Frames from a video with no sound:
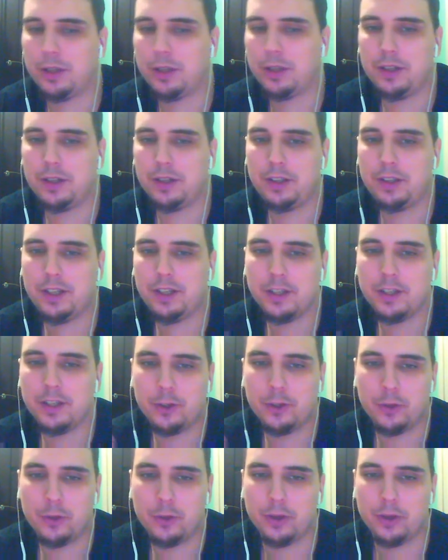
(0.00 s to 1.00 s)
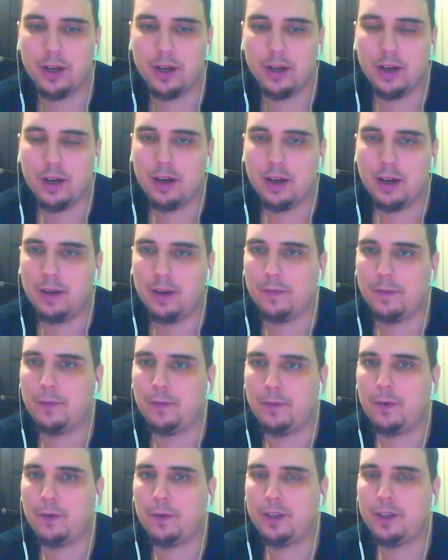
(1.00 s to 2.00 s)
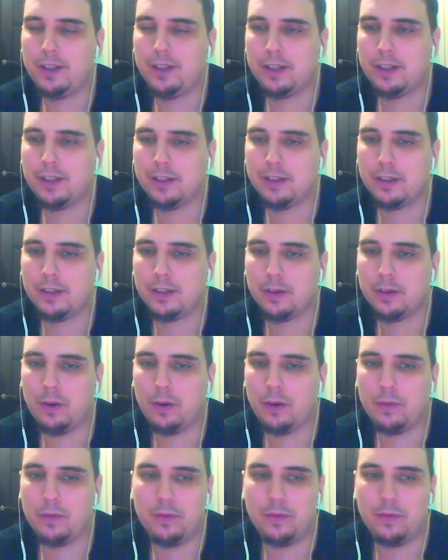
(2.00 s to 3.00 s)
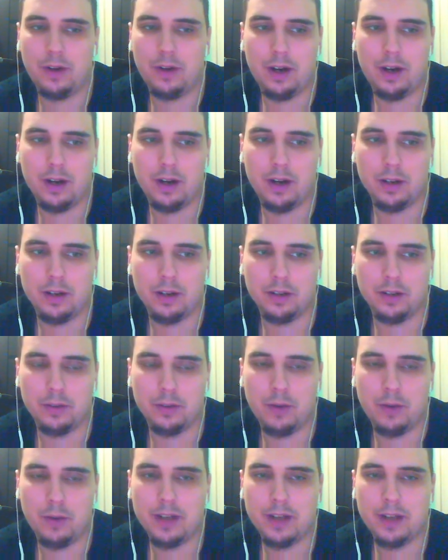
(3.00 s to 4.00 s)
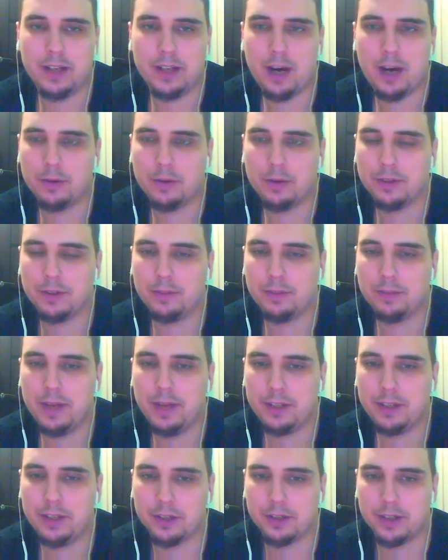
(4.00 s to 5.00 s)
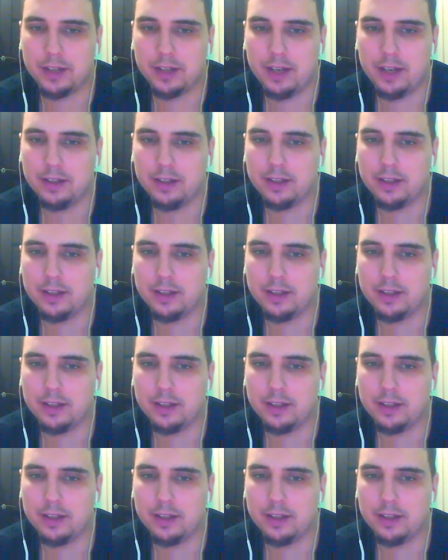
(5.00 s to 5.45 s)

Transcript: signature for distance of 1000 meters and